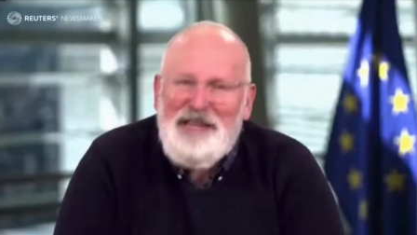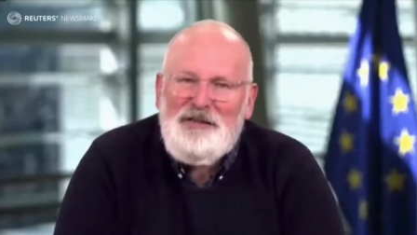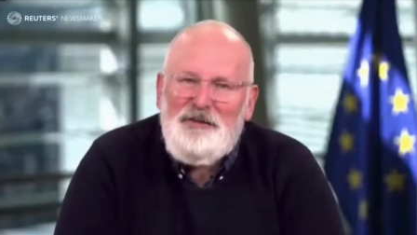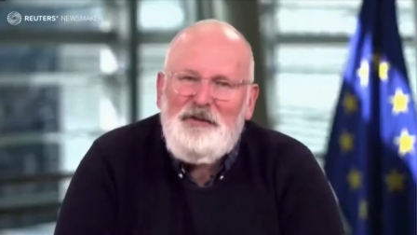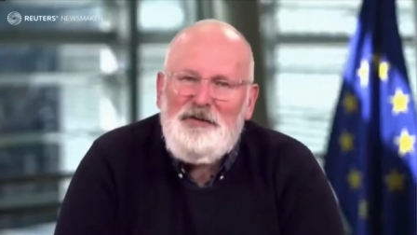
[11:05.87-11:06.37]
in the
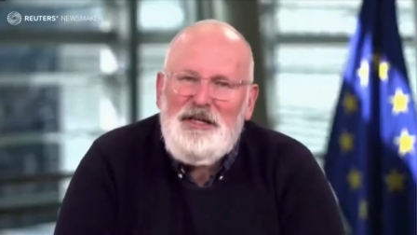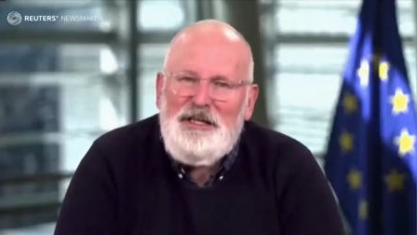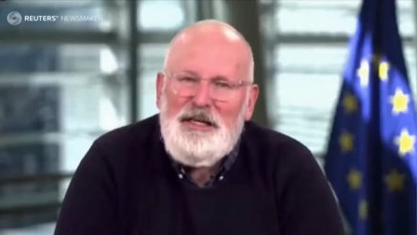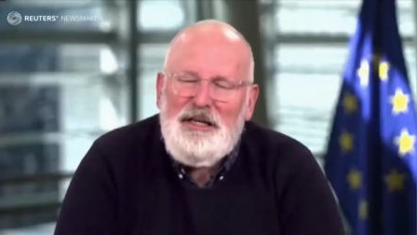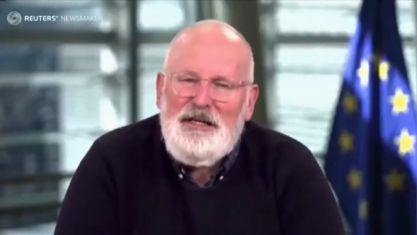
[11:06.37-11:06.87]
last
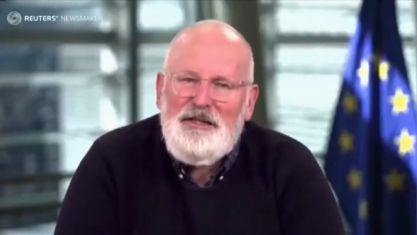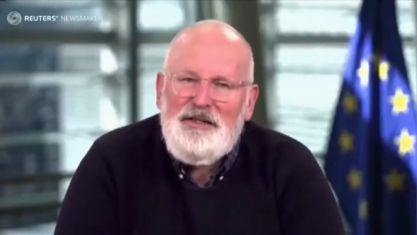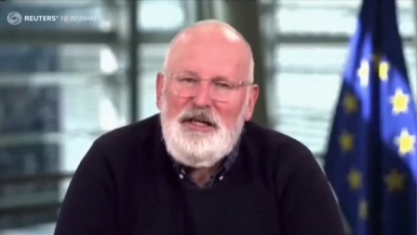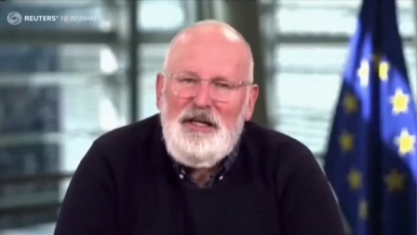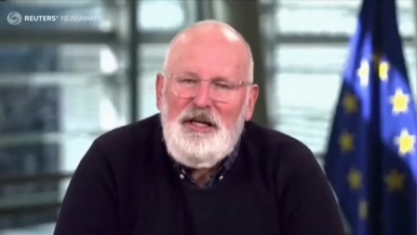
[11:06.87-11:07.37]
15
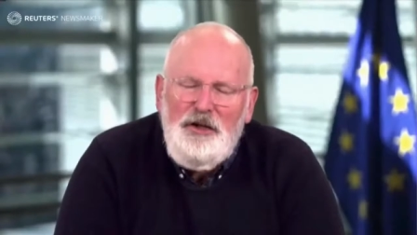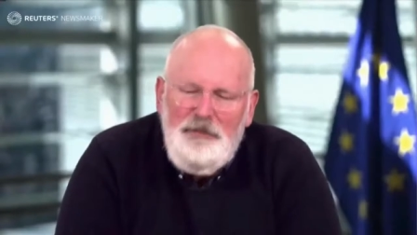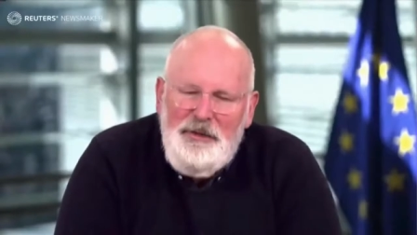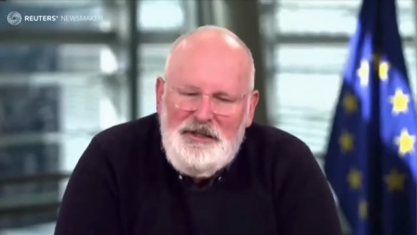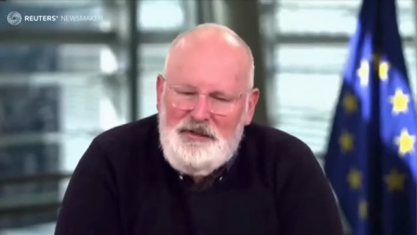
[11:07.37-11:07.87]
years,
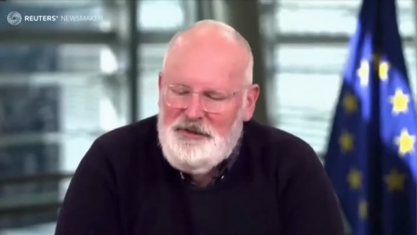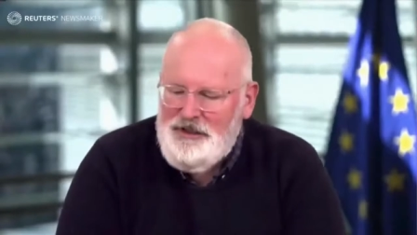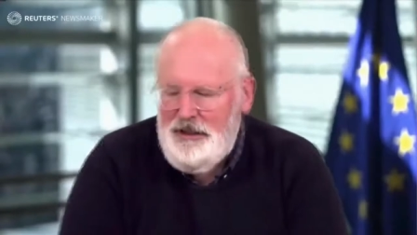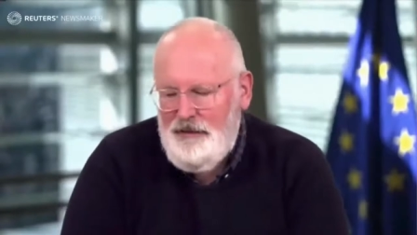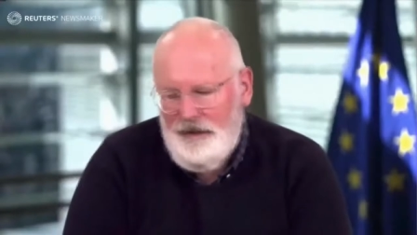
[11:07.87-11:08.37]
you must have
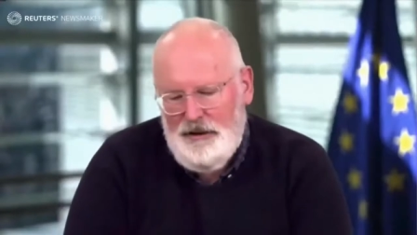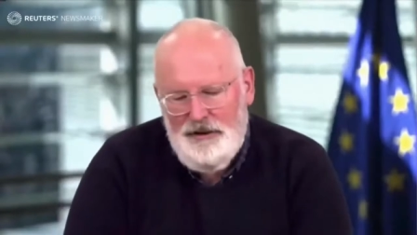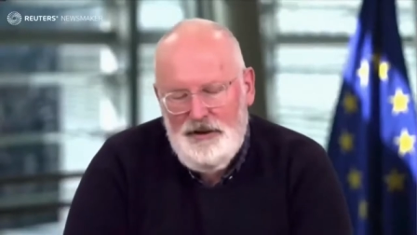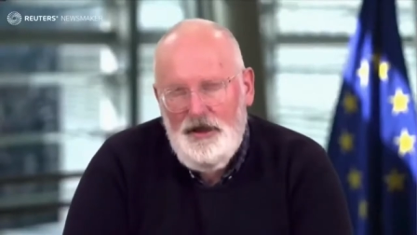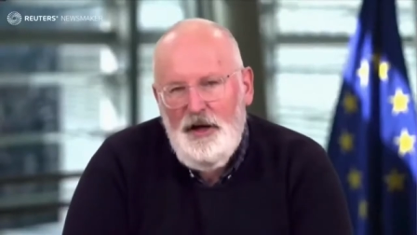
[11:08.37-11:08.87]
seen
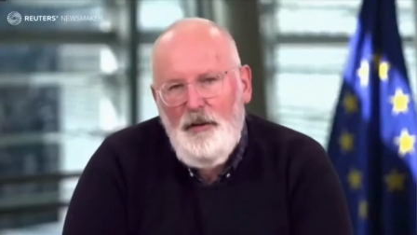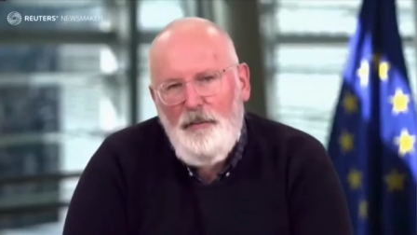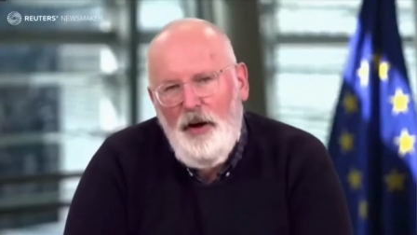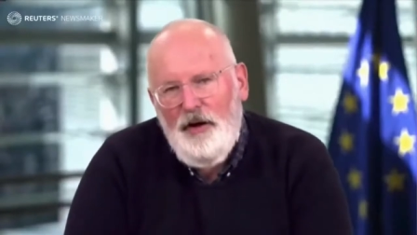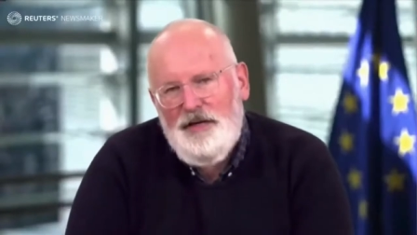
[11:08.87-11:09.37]
this.
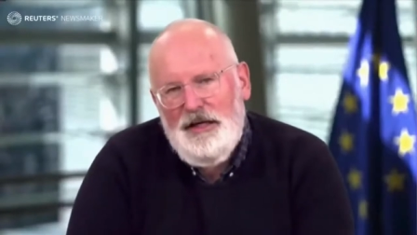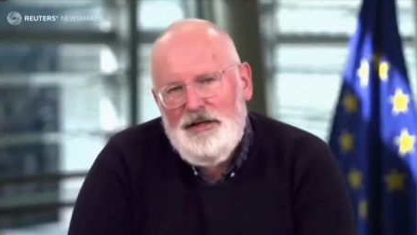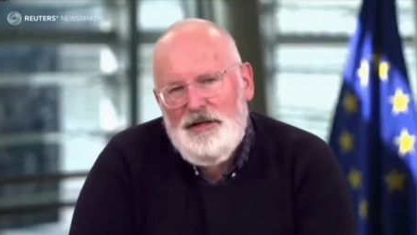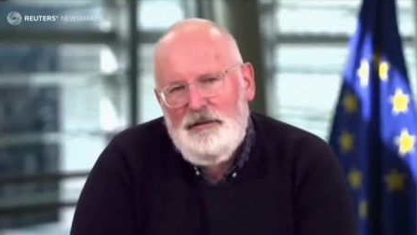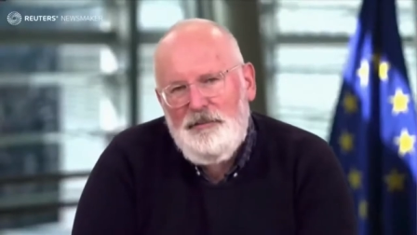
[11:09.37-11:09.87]

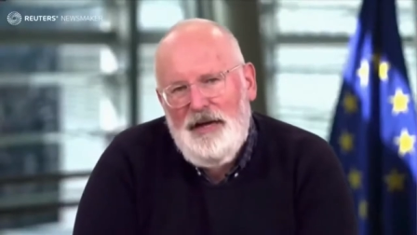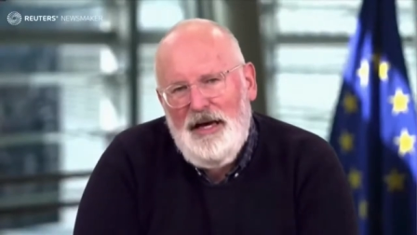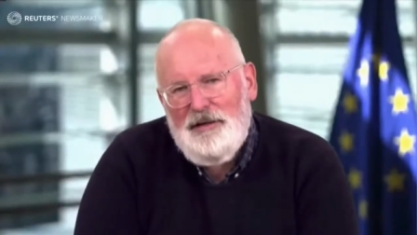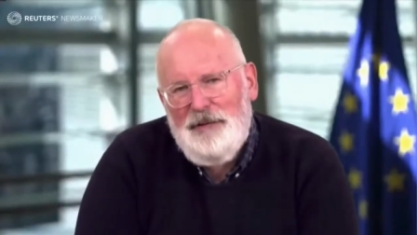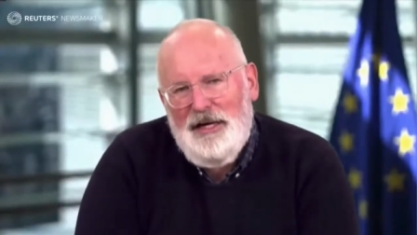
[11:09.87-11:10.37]
Politics
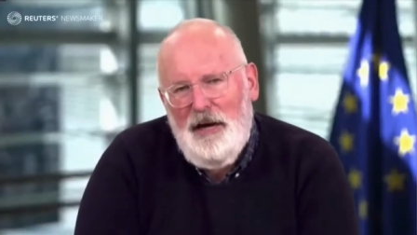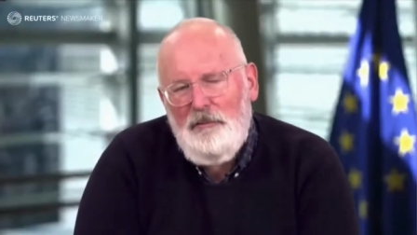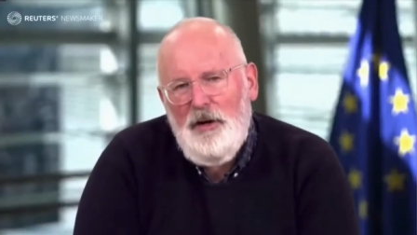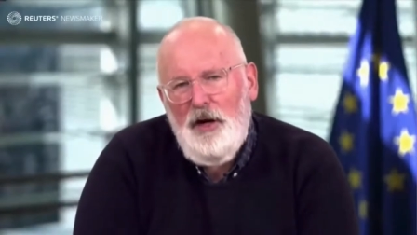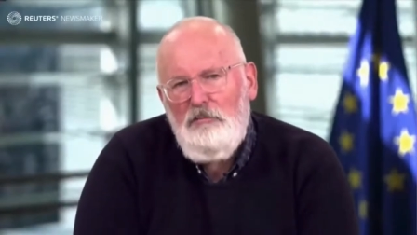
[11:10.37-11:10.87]
has
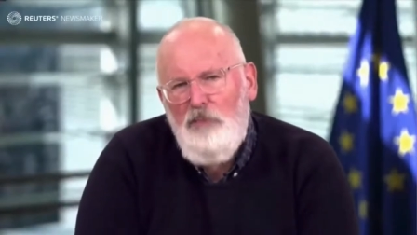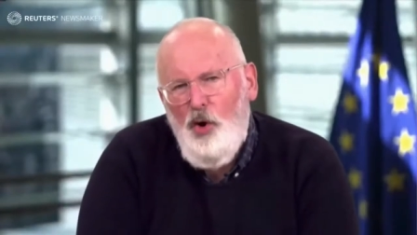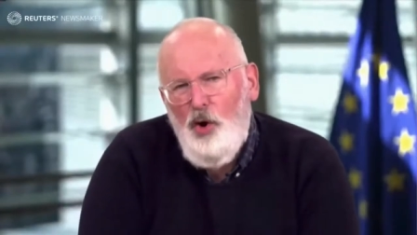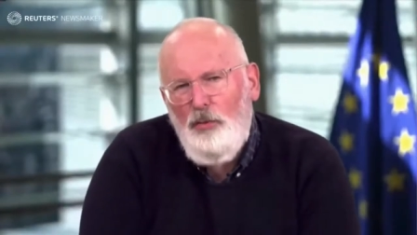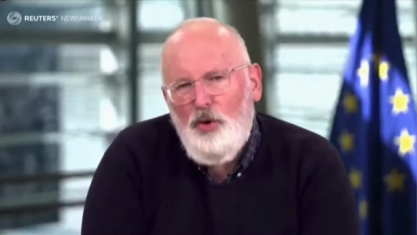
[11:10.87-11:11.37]
become
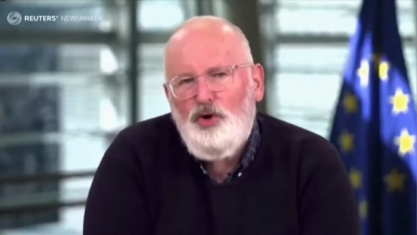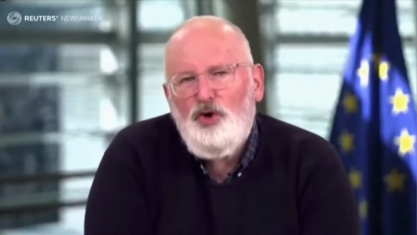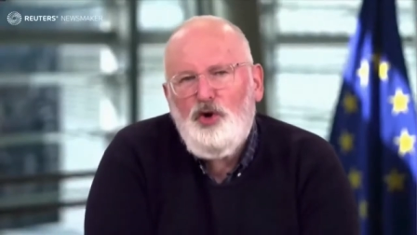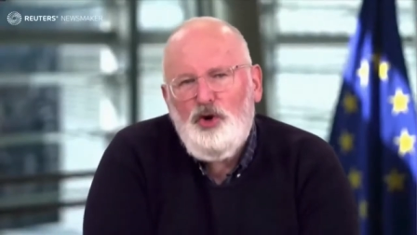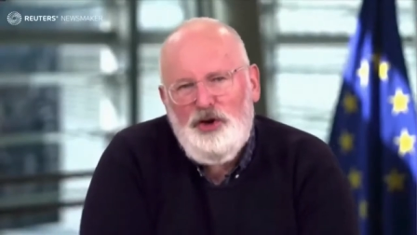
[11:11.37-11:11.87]
more and more
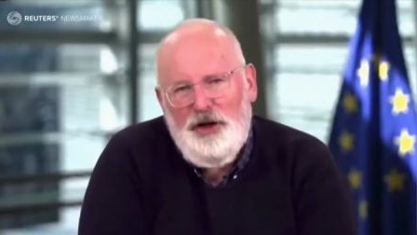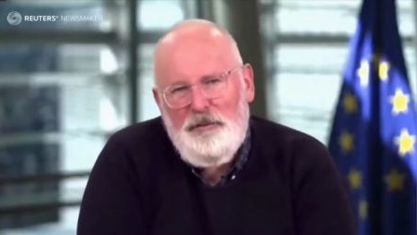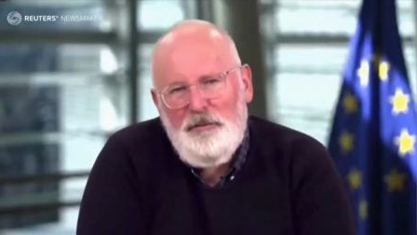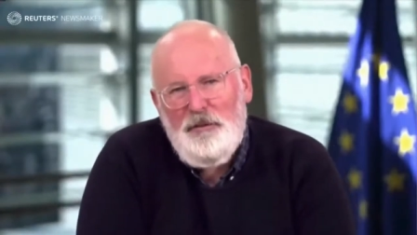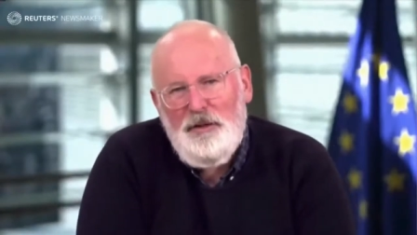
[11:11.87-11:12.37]

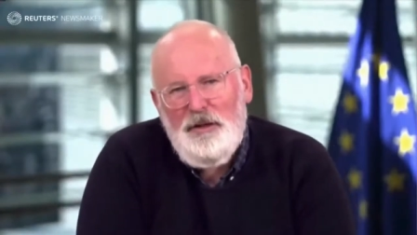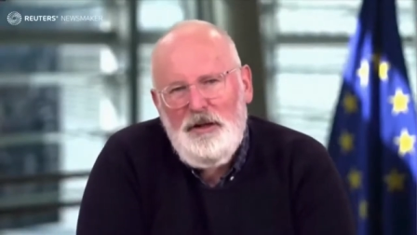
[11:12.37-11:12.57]
short-term.